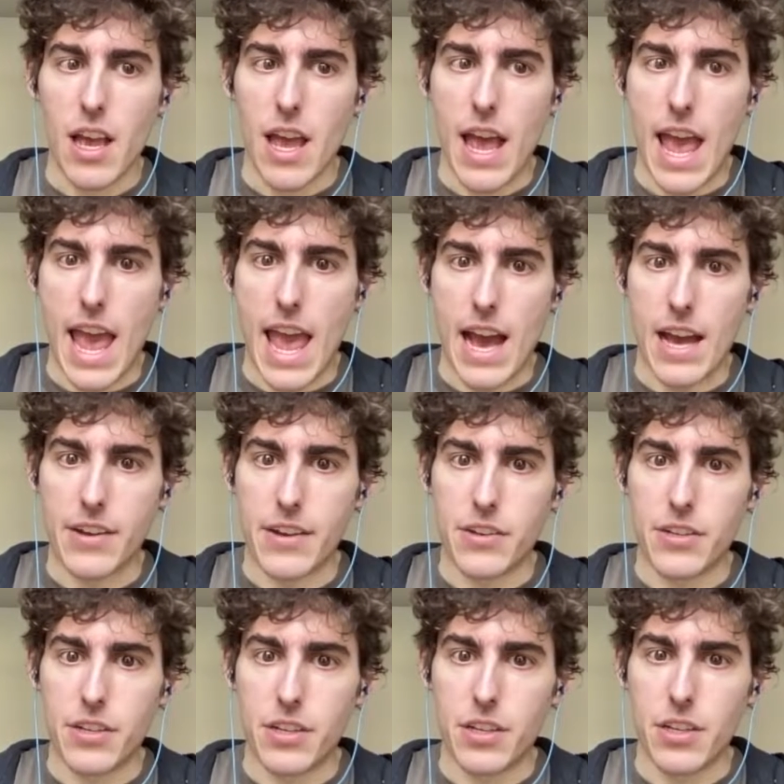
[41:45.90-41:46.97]

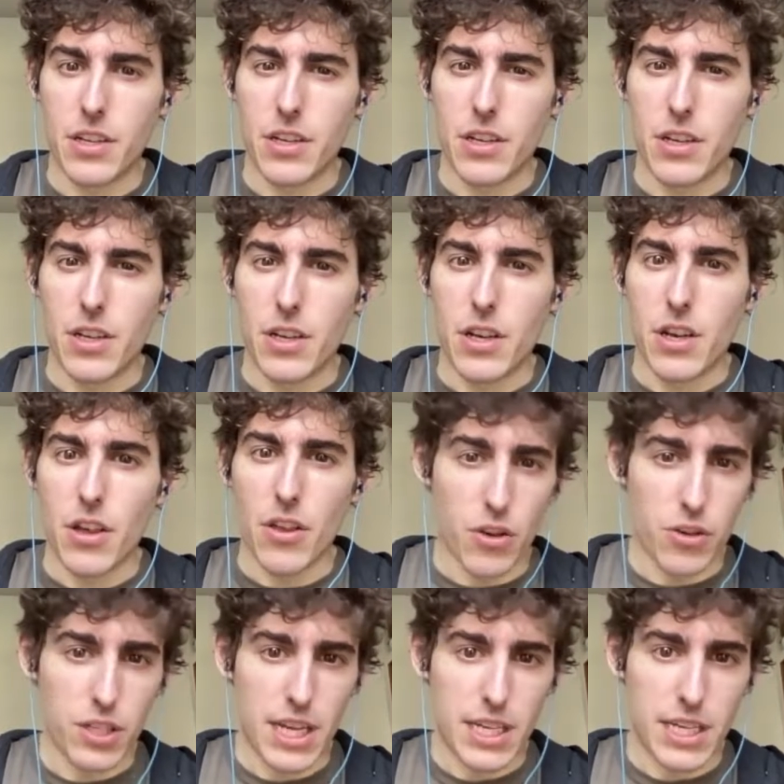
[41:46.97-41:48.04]
and
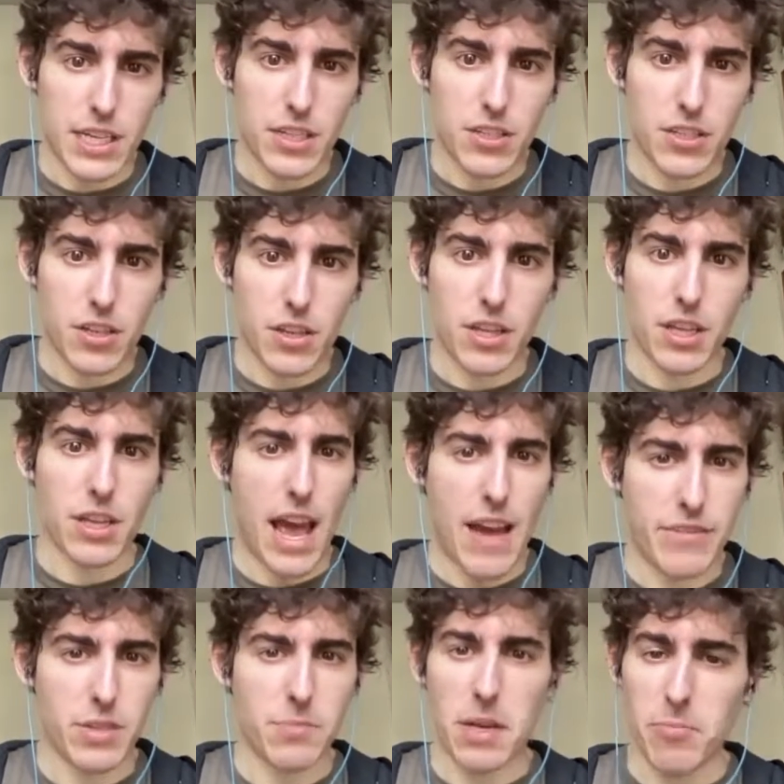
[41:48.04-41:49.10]
those ideas have
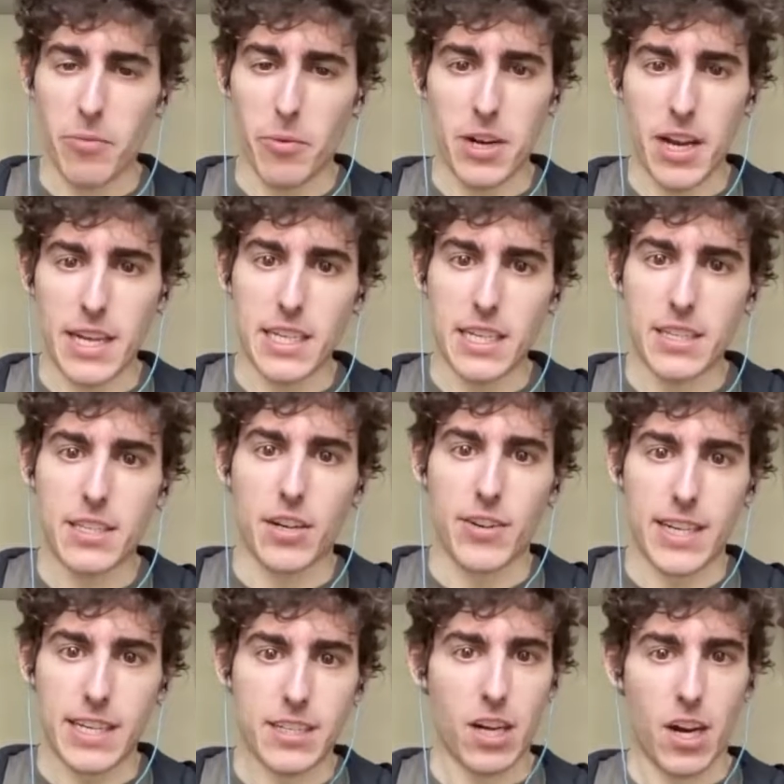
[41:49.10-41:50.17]
some inborn ideas that are
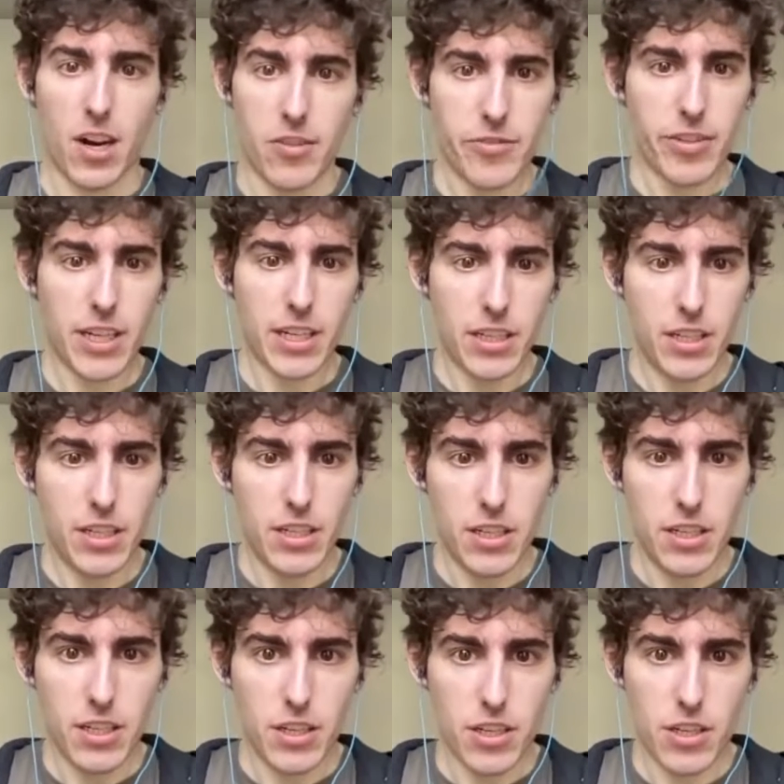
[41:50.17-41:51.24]
in conflict.
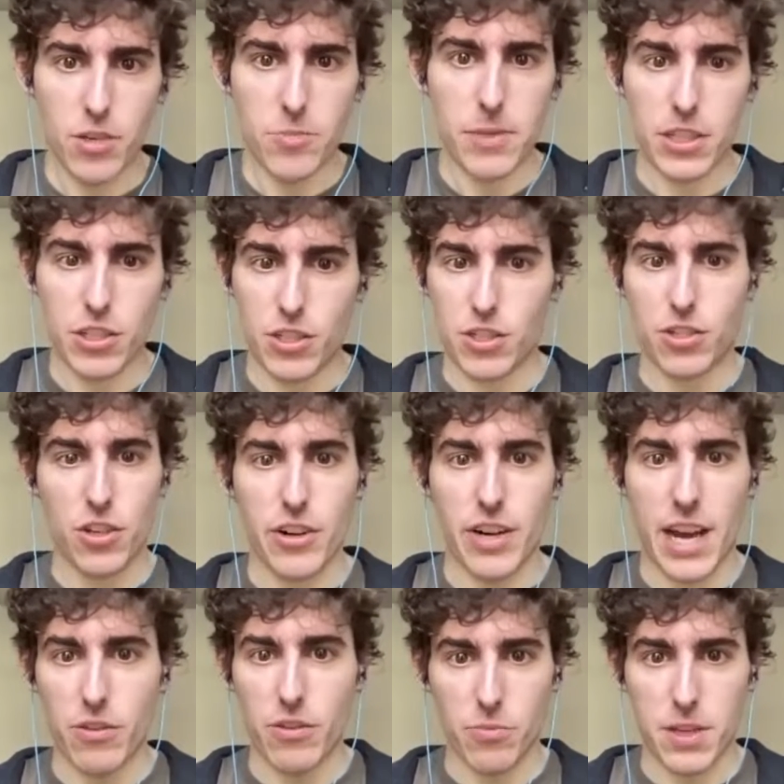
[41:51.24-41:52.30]
Humans start
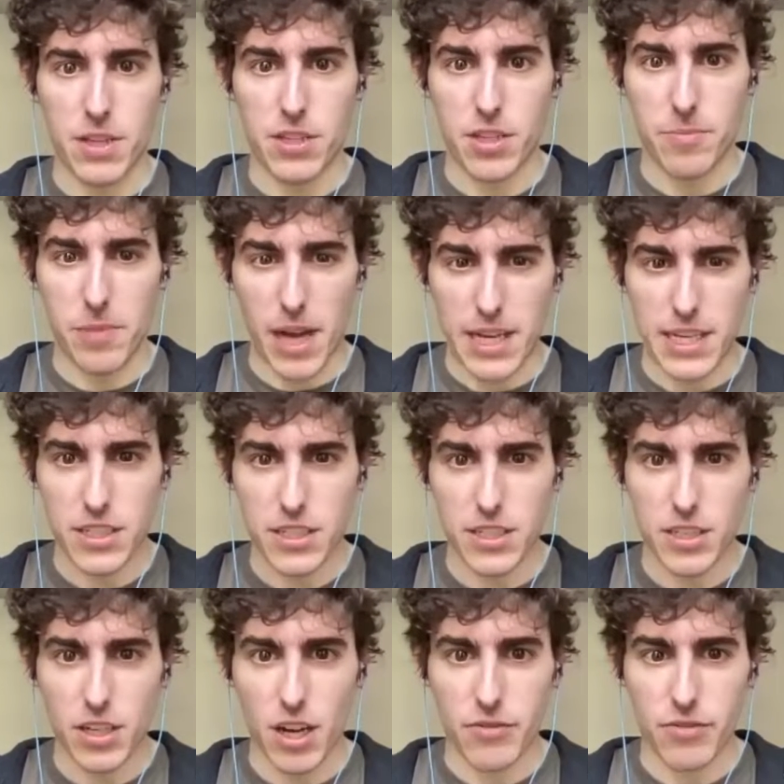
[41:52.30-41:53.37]
out with some ideas
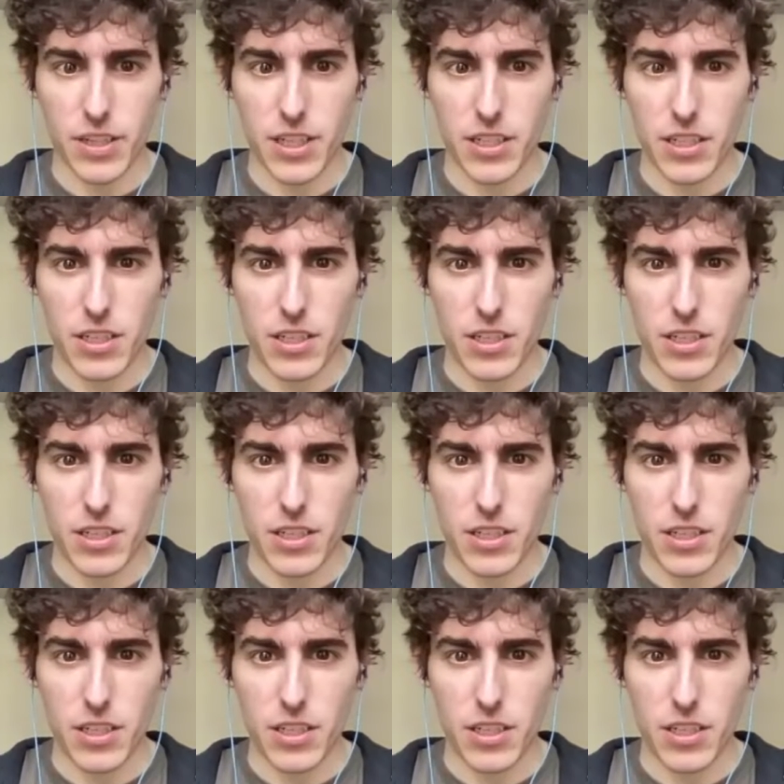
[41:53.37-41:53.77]
in conflict.